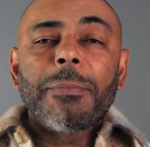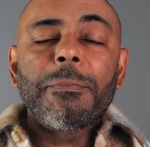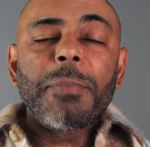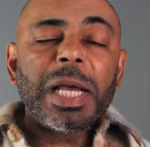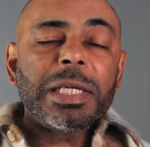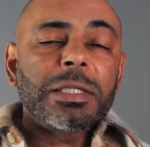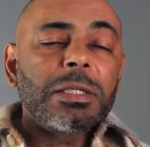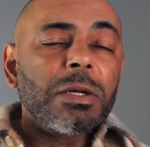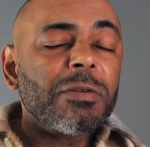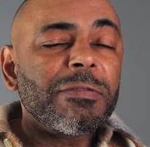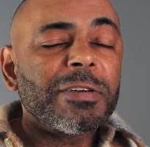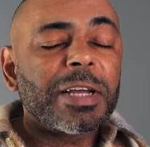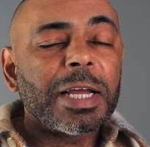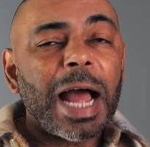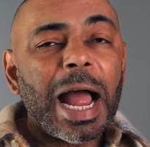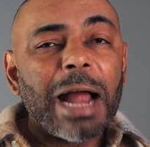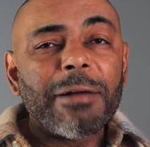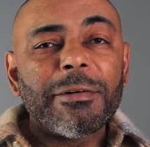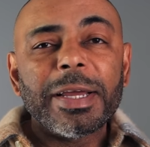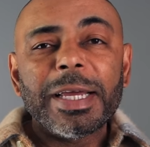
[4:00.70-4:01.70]
a base note of
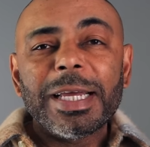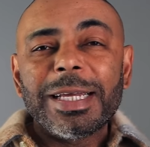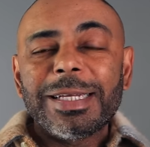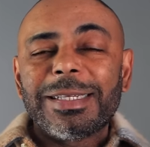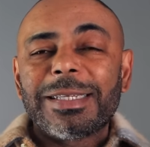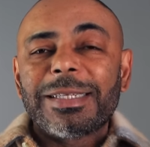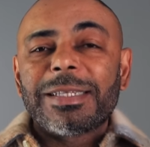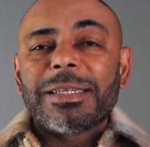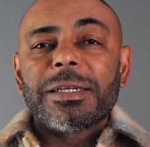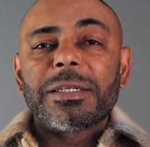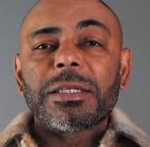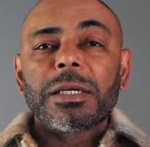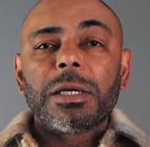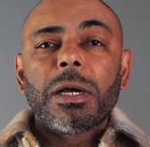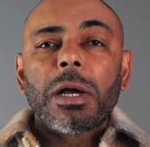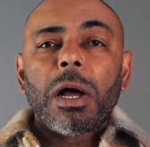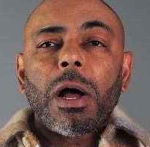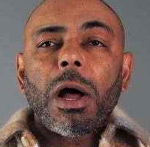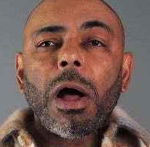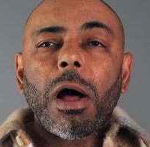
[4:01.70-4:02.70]
Kyara incense,
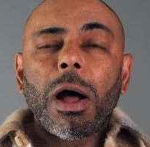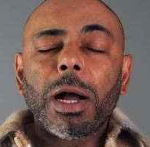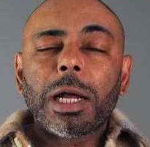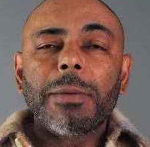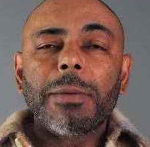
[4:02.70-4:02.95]
all